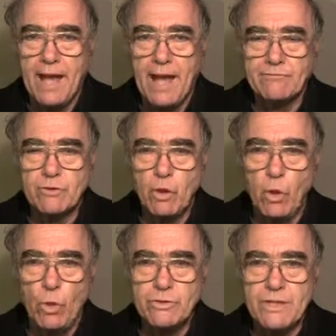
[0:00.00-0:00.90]
After the
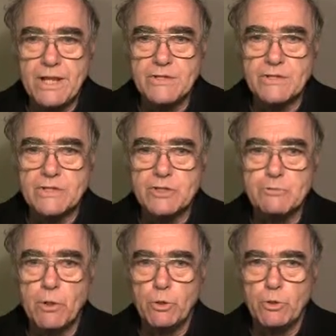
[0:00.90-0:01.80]
Lord Jesus had
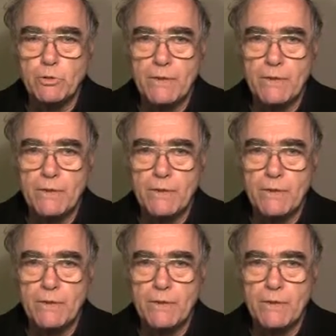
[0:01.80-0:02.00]
spoken to